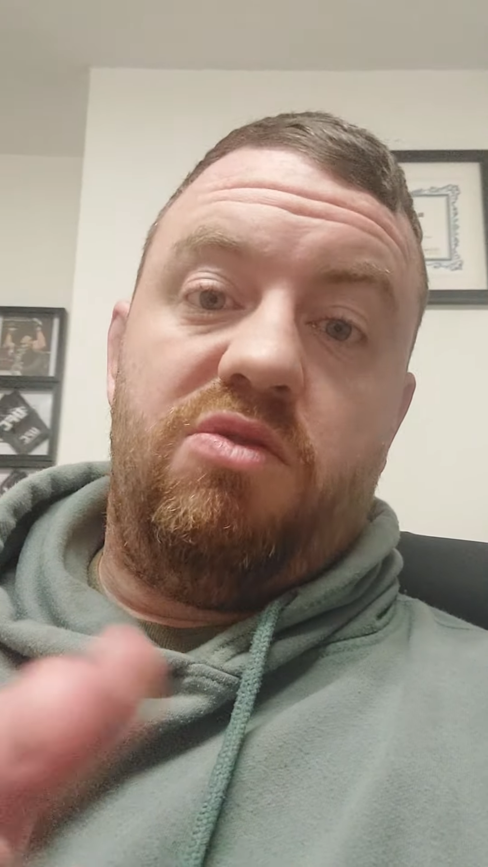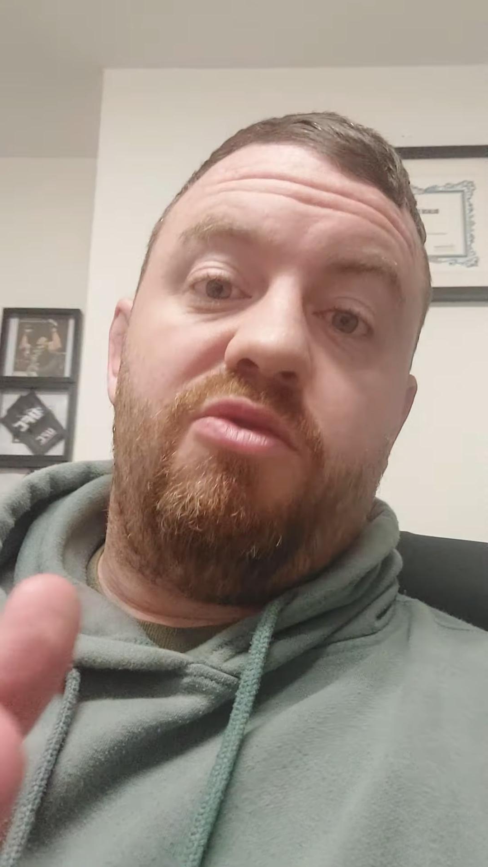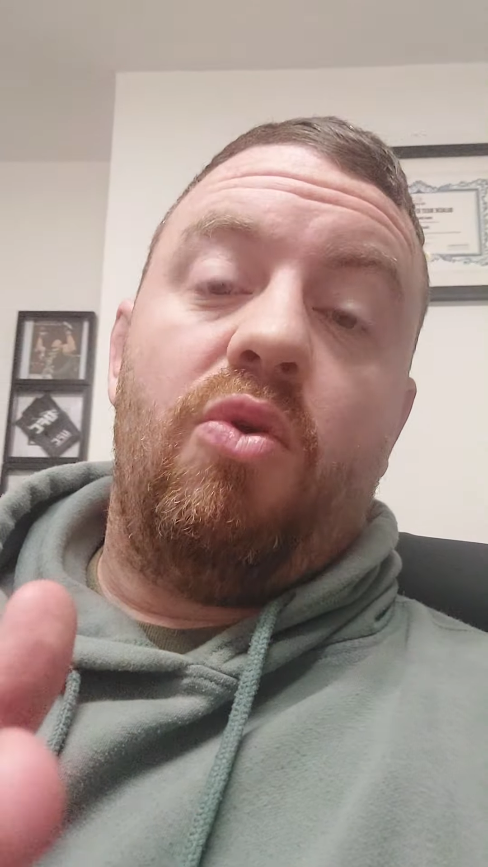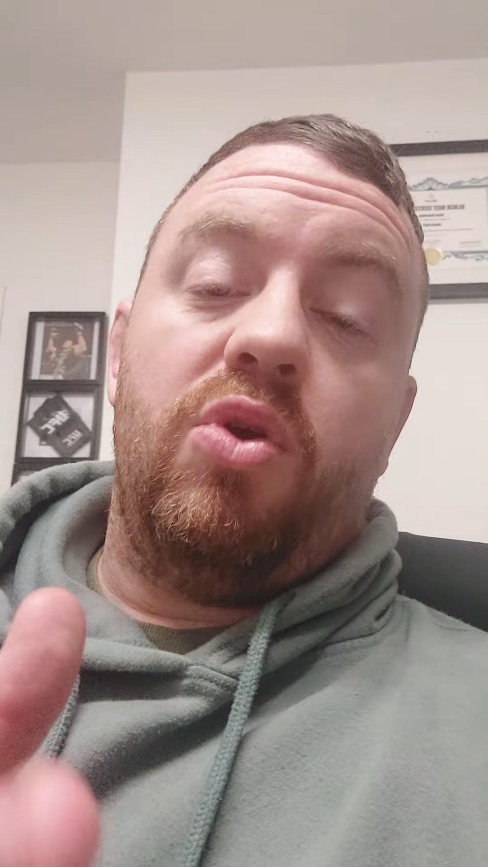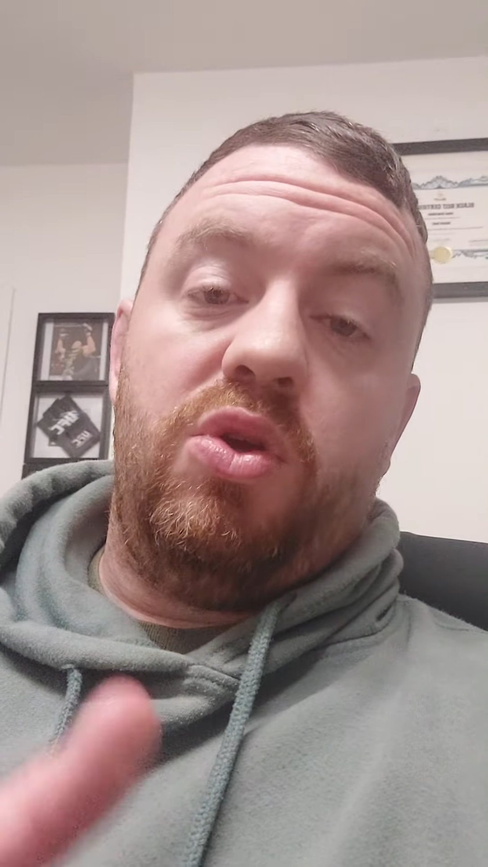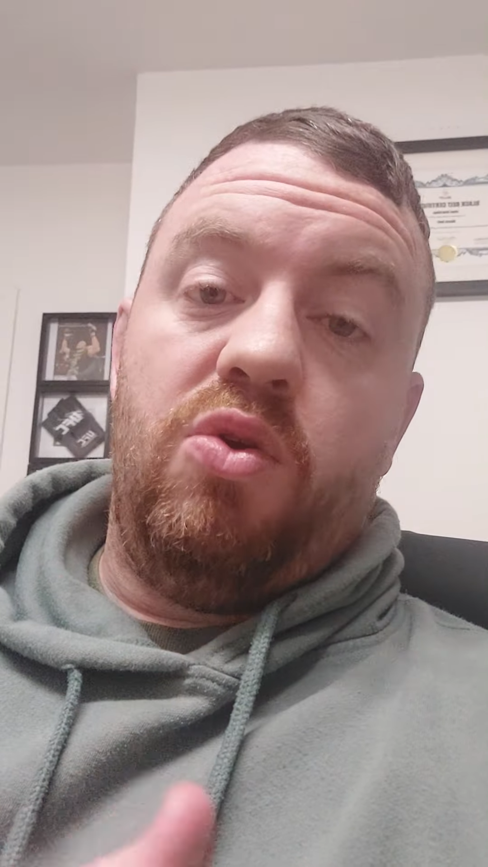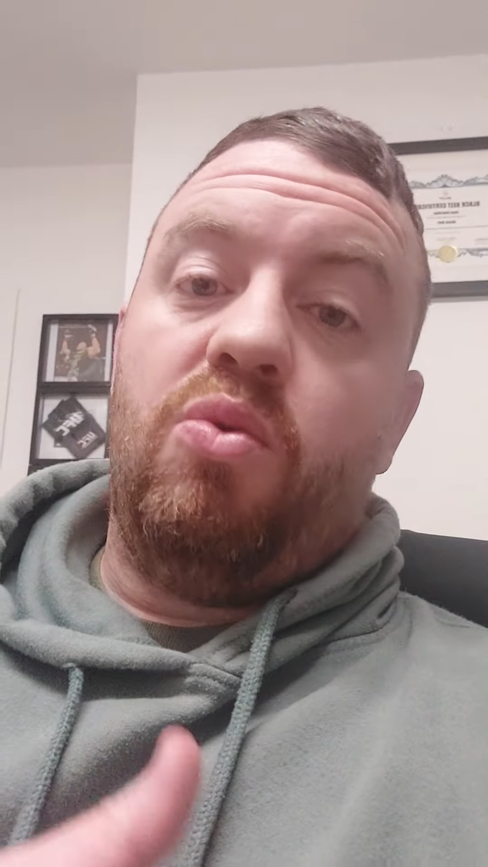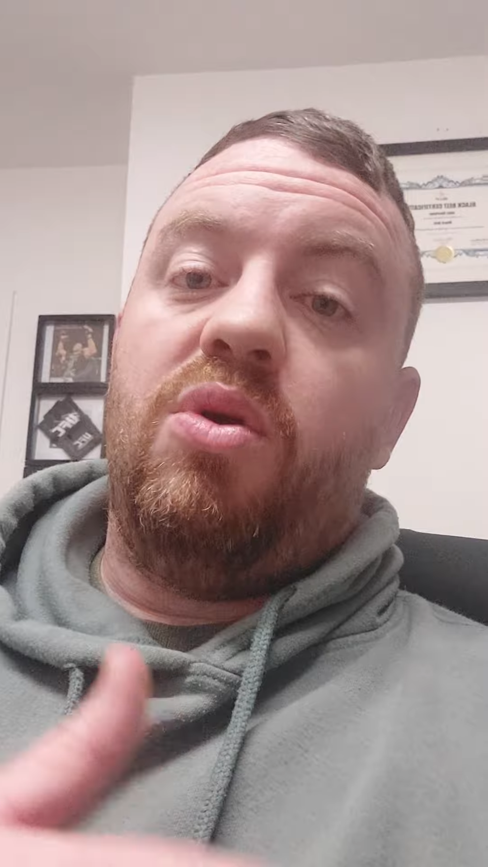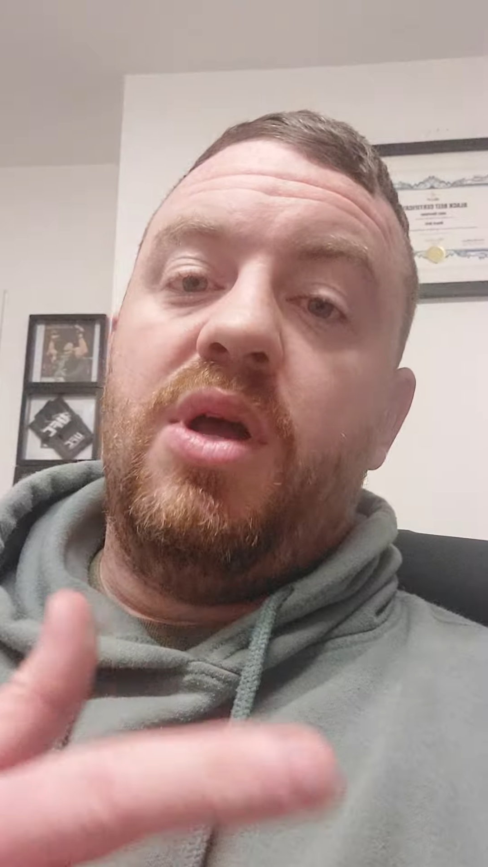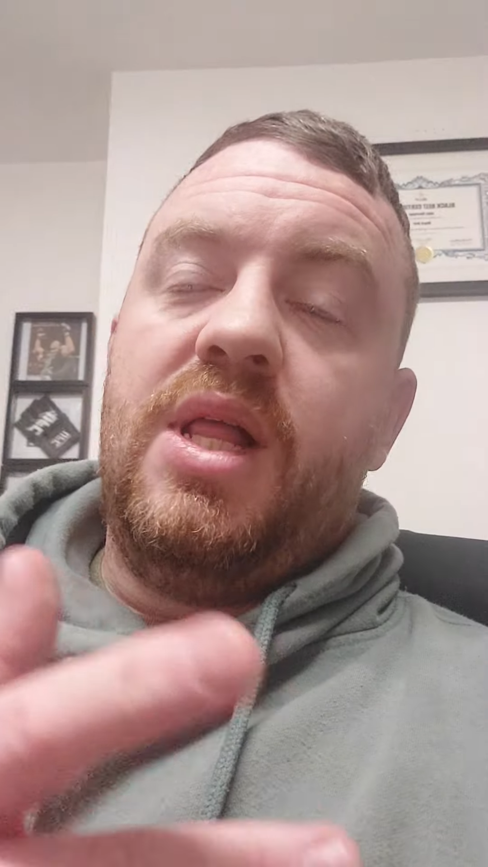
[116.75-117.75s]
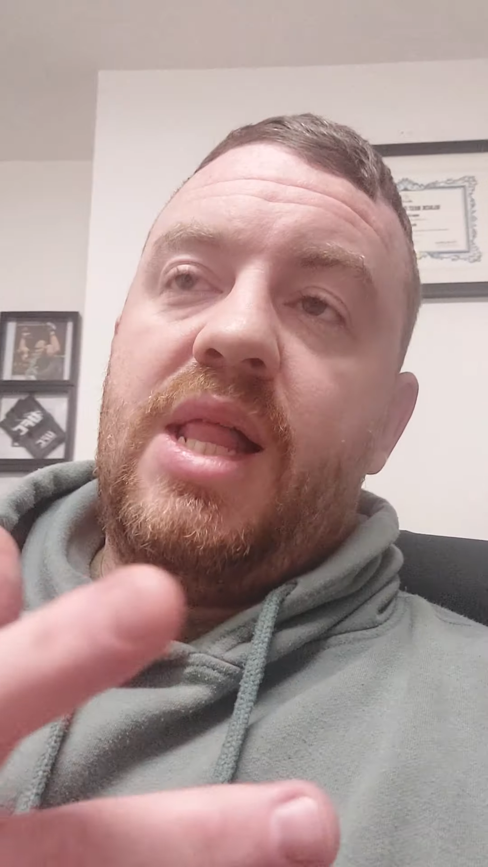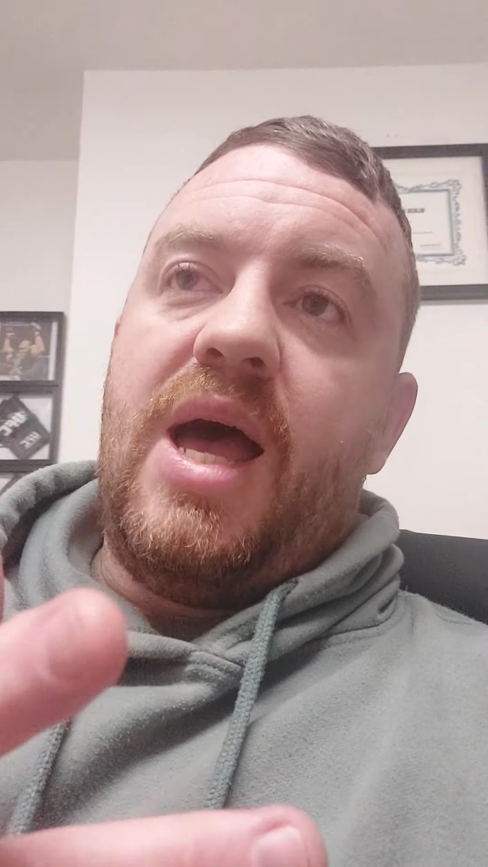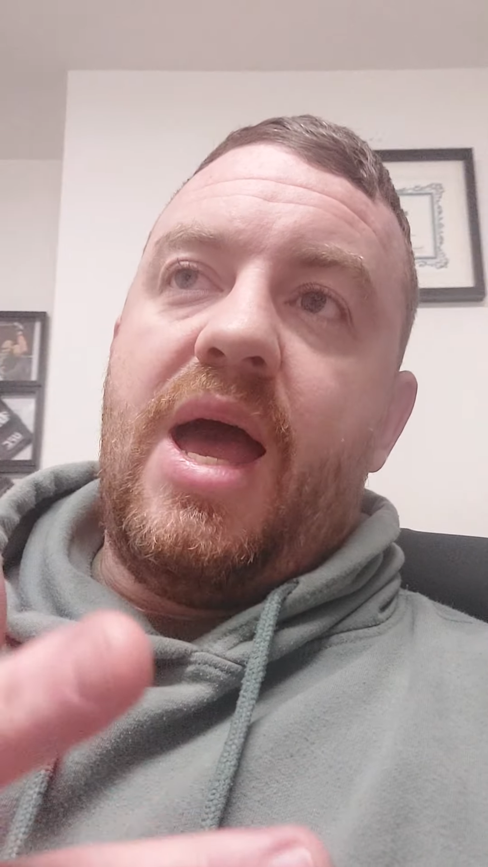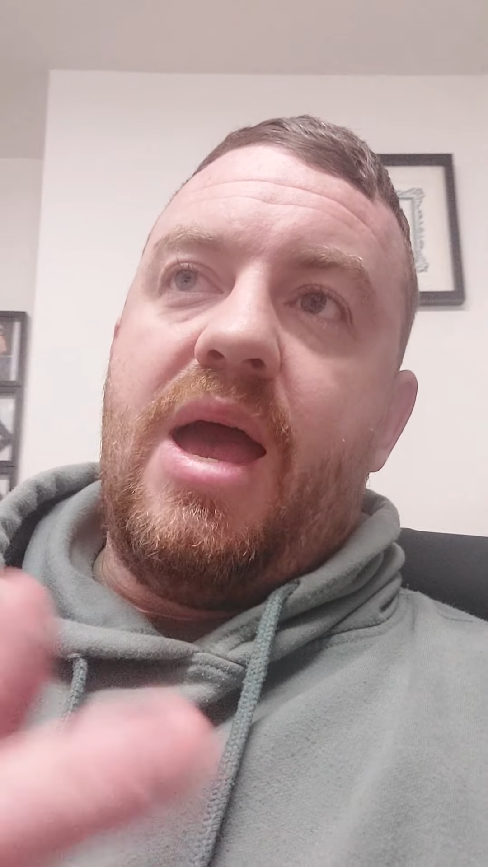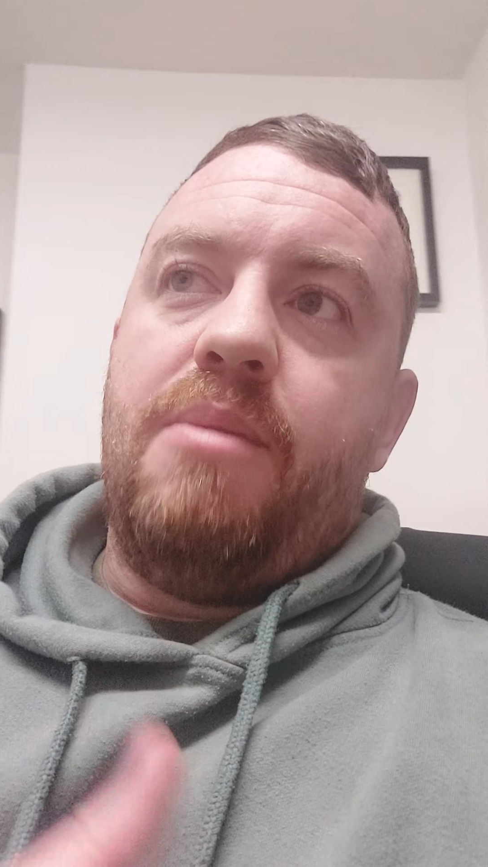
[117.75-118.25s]
for you
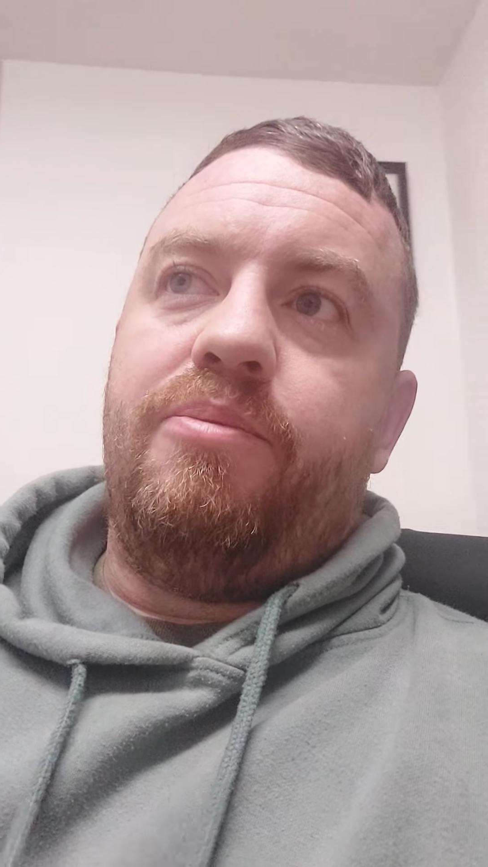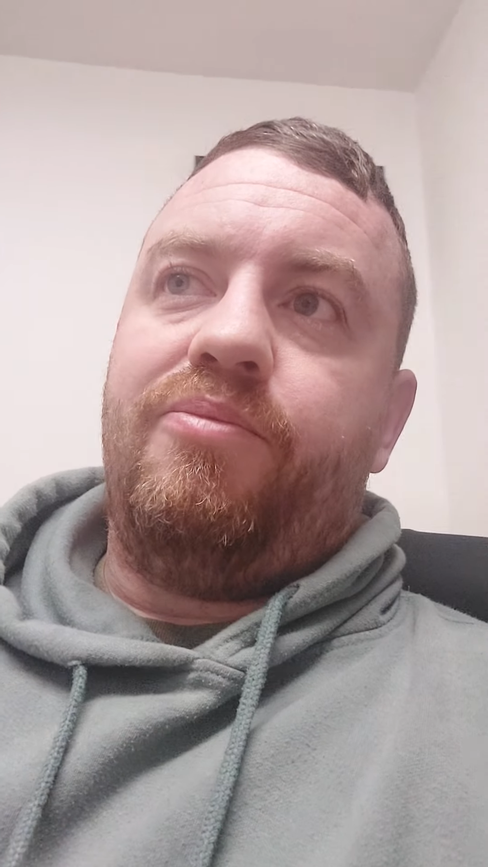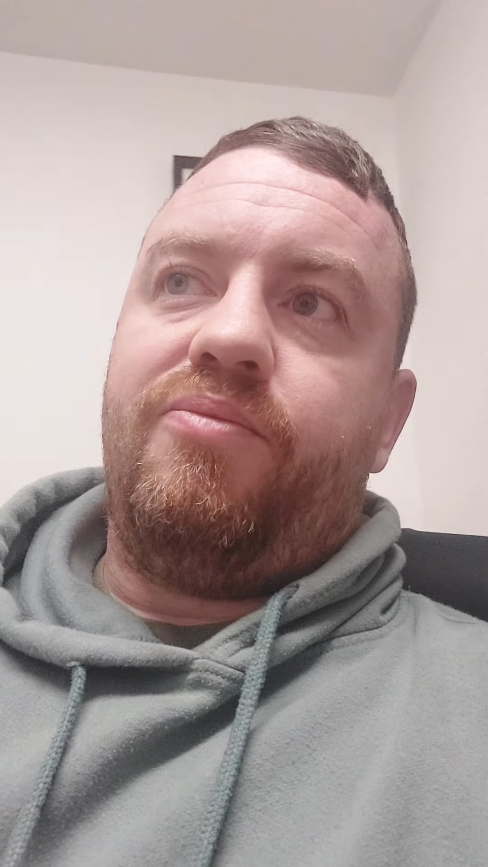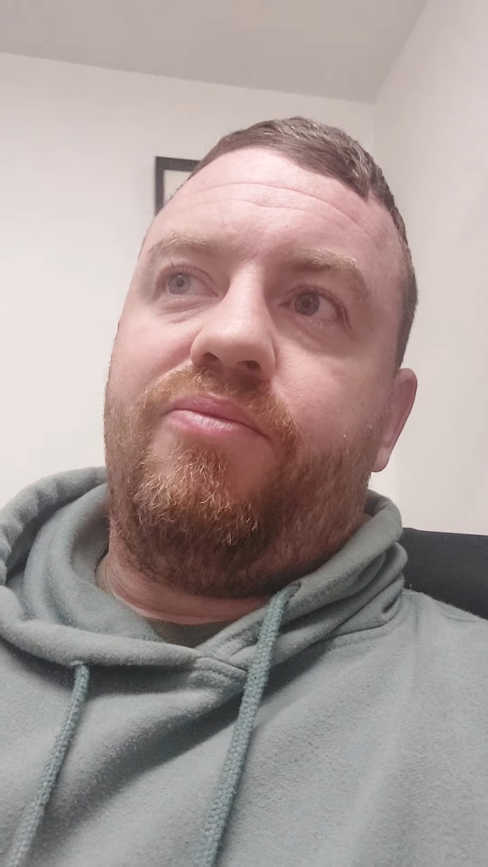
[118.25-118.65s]
um,